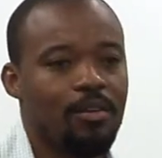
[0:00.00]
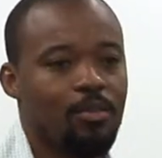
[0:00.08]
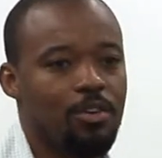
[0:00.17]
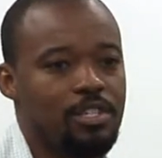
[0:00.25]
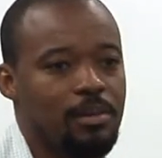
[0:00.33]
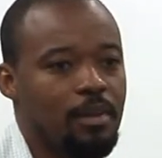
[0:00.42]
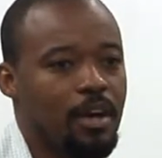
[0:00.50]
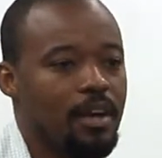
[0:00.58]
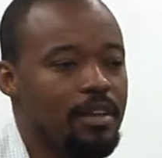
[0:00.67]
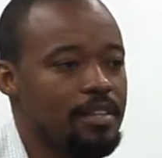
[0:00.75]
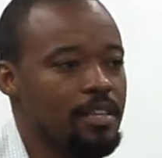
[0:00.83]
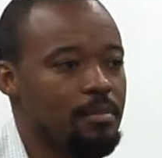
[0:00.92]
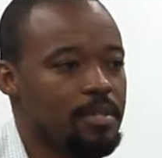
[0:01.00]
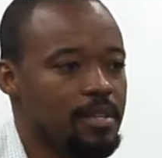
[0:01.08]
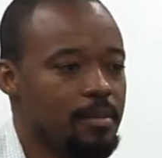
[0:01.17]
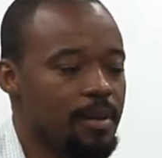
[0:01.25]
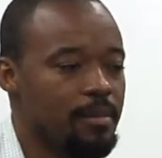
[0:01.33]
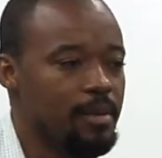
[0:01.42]
worship God and keep His
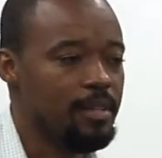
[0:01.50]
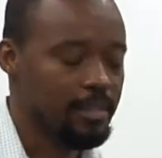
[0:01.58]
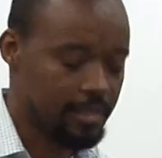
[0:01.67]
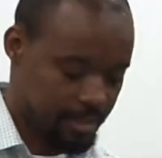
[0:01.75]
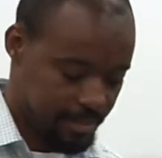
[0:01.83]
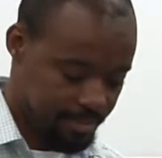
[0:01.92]
commandments.